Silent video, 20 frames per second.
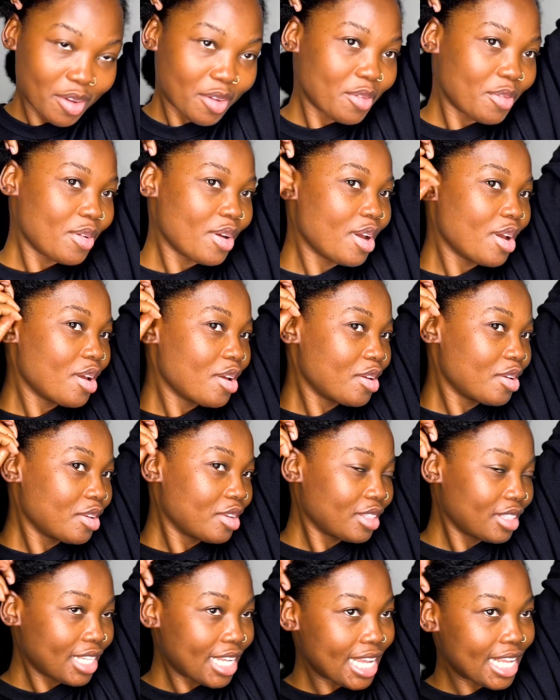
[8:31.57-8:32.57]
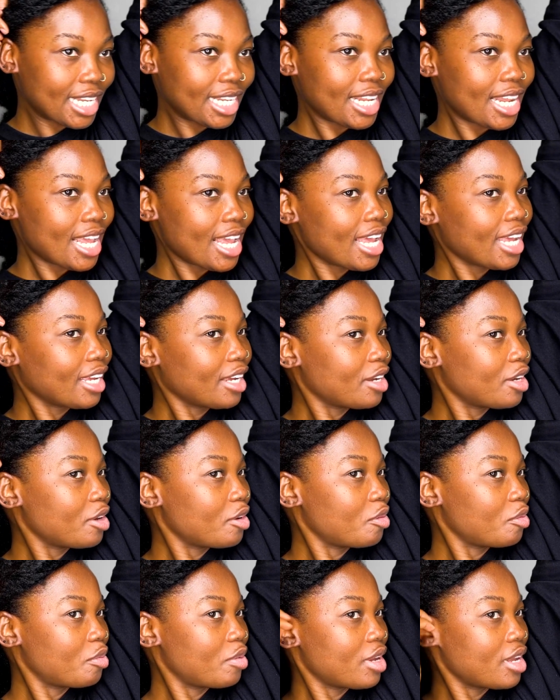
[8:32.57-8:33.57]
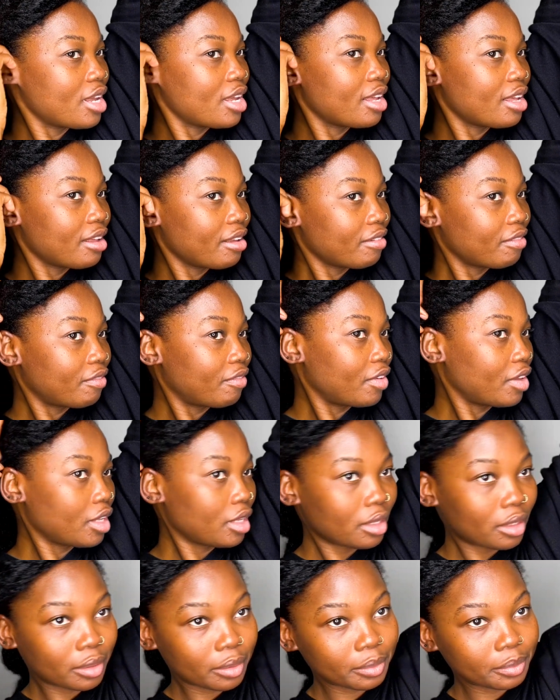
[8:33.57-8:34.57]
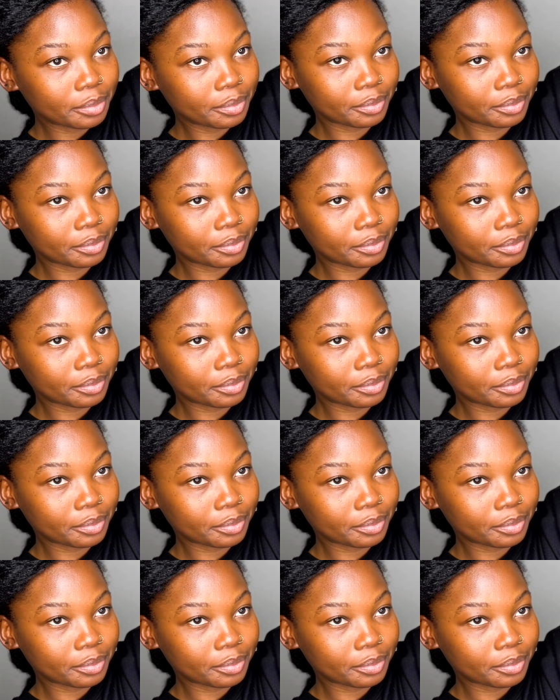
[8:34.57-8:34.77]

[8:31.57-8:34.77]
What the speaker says: Rolling like a river.